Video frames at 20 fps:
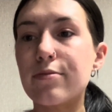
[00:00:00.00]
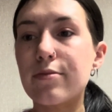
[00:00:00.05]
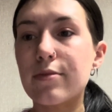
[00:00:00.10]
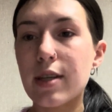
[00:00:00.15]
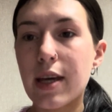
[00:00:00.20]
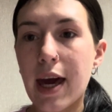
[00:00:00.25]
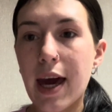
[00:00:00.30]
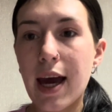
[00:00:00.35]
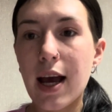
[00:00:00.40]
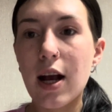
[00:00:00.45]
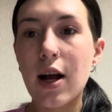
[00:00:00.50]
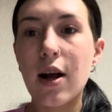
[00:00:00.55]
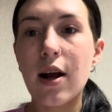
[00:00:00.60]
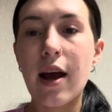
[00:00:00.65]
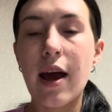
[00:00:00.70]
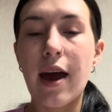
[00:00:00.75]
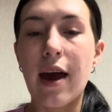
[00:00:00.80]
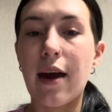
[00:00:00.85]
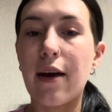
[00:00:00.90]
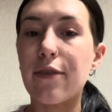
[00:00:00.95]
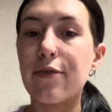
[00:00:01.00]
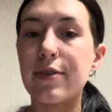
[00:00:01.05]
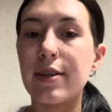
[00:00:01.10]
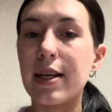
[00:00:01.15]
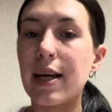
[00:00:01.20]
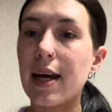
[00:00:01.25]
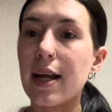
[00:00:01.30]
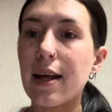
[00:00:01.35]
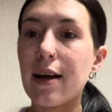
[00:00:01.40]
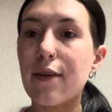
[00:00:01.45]
care if
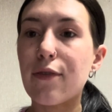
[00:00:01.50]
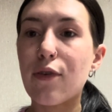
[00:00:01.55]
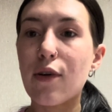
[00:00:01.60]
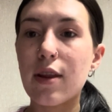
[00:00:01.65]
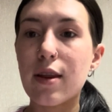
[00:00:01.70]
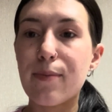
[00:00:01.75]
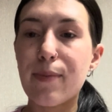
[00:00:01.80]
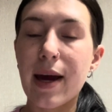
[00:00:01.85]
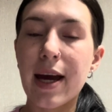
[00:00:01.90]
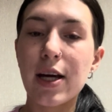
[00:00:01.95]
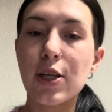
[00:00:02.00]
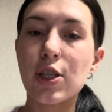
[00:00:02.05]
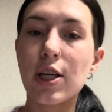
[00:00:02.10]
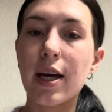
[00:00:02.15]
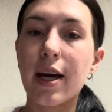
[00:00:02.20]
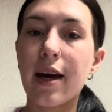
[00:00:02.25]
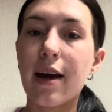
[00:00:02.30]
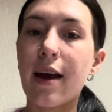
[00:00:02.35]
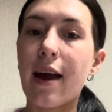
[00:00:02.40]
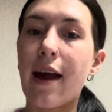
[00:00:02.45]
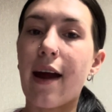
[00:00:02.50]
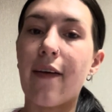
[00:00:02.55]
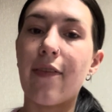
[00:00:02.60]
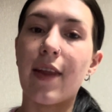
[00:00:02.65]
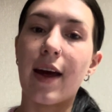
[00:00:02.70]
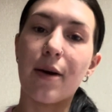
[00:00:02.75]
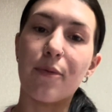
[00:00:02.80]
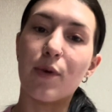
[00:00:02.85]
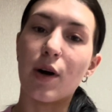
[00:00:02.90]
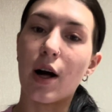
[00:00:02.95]
needed for the patient, and
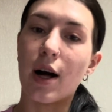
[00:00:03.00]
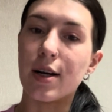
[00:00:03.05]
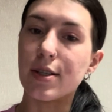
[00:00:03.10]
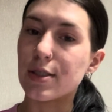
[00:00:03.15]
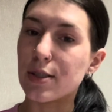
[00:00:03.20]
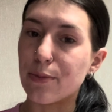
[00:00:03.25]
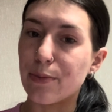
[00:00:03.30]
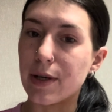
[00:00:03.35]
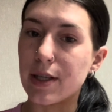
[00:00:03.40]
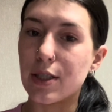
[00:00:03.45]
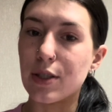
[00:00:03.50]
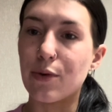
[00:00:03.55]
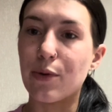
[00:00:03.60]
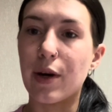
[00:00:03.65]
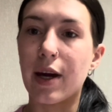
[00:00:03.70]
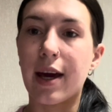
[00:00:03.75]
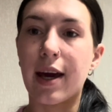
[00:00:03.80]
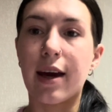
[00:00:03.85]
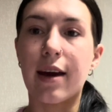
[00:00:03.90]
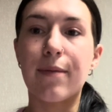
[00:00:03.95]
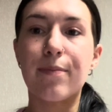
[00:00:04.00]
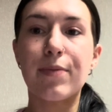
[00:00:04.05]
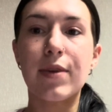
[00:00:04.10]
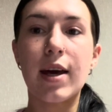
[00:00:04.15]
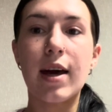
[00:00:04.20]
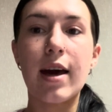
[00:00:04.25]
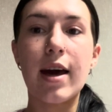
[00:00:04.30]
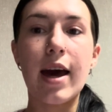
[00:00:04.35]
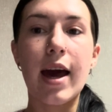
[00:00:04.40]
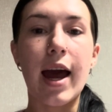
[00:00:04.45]
then we'll also be doing
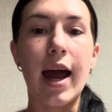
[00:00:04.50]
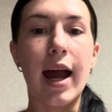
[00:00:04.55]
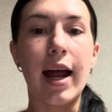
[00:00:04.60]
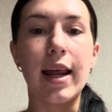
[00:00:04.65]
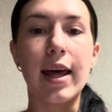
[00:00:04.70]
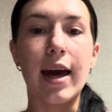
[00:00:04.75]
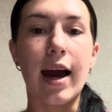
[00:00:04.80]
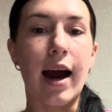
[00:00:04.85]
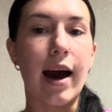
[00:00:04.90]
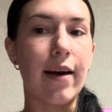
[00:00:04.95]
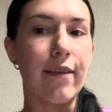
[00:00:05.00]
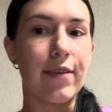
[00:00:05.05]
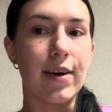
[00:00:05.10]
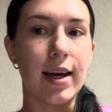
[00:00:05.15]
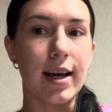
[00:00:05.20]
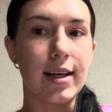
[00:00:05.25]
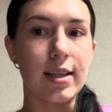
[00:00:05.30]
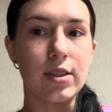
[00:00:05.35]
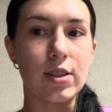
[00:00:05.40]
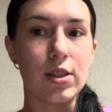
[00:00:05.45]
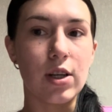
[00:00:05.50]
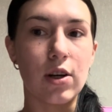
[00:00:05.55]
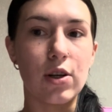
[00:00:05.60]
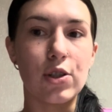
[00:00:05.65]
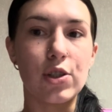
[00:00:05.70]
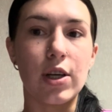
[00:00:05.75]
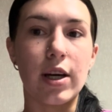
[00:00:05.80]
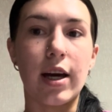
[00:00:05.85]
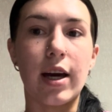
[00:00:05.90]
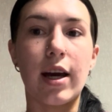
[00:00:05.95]
any IV
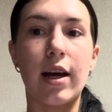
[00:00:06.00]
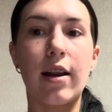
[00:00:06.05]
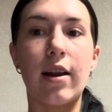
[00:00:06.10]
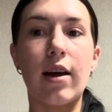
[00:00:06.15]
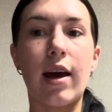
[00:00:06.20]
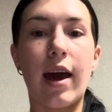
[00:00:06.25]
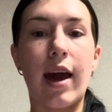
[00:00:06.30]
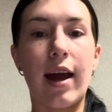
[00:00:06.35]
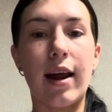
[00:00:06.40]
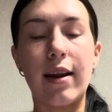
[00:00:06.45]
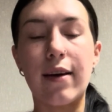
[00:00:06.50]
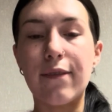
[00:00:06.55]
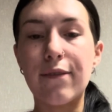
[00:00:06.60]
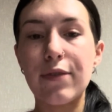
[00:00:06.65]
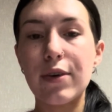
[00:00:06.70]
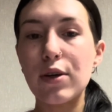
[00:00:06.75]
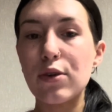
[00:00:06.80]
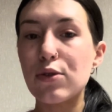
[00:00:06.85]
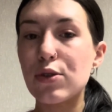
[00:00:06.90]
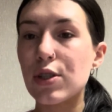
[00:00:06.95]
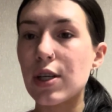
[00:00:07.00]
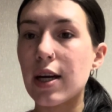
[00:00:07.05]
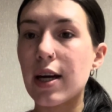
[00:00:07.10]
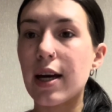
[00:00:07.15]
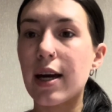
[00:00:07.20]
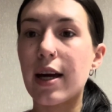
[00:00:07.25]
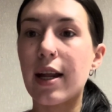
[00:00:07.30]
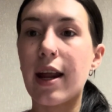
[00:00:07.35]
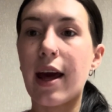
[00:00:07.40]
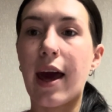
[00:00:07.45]
insertion and
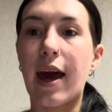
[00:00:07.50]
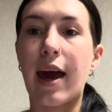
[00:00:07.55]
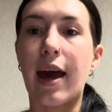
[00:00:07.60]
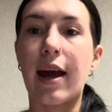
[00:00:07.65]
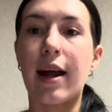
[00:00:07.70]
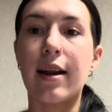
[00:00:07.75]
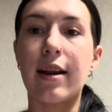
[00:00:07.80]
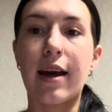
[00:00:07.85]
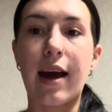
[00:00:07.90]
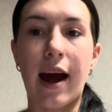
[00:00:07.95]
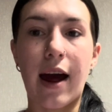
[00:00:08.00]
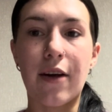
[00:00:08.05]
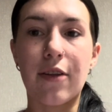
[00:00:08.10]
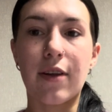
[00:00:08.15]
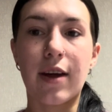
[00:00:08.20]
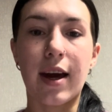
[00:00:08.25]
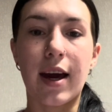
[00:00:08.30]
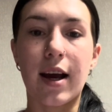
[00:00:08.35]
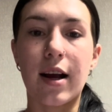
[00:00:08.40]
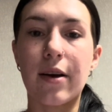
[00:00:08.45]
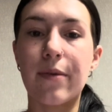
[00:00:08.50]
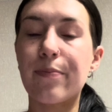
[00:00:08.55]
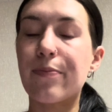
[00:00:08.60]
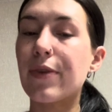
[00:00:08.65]
infusion and cath care.